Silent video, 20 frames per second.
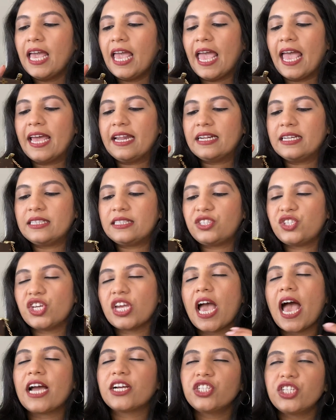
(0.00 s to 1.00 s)
And she
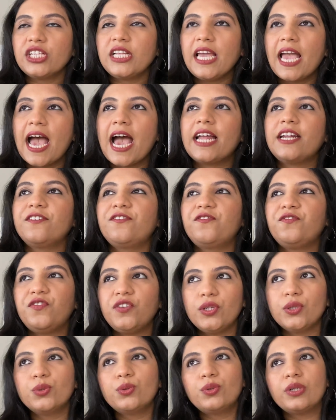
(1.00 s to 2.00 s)
actually had a
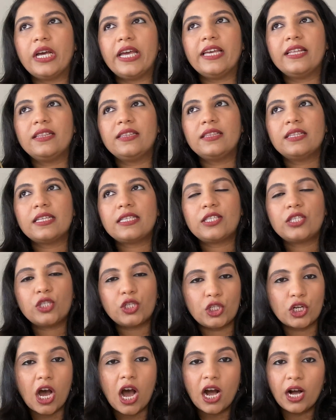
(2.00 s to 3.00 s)
few in the
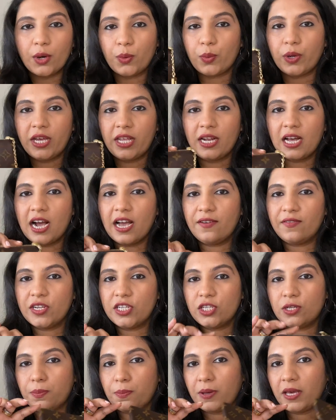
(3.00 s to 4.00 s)
stock when I
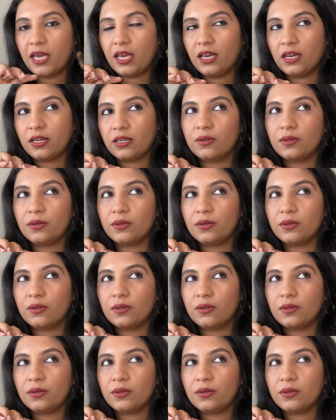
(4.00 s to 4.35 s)
went to pick,